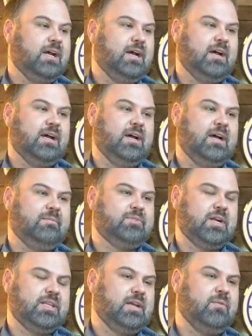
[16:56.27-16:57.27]
I'm
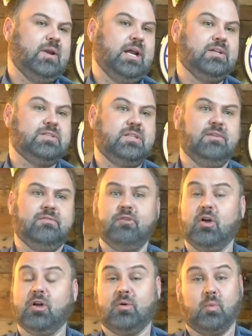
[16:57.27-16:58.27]
trying to think of what else. The
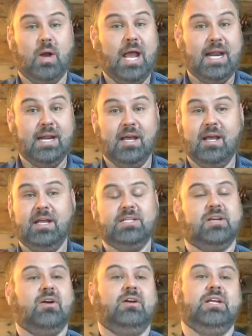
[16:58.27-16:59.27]
Ferk Red is
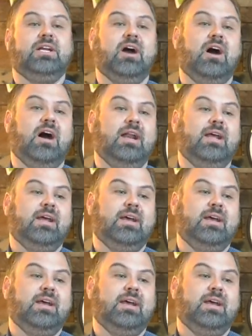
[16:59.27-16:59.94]
already gone.